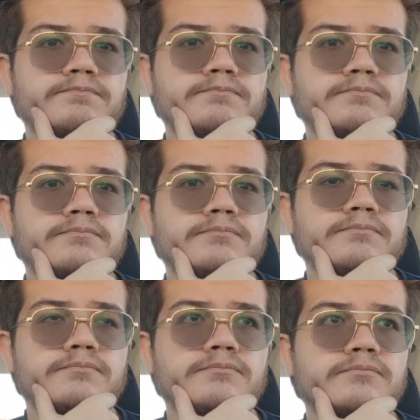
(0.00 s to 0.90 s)

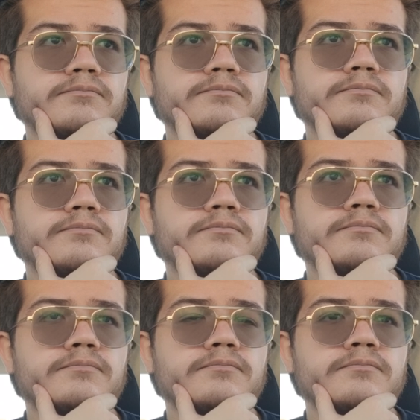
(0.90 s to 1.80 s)

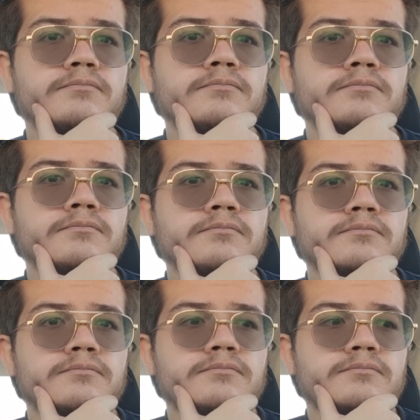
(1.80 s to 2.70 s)

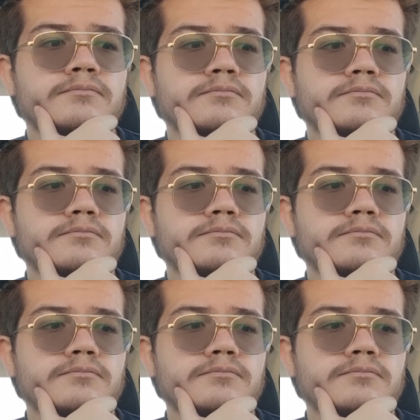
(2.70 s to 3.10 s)
(silence)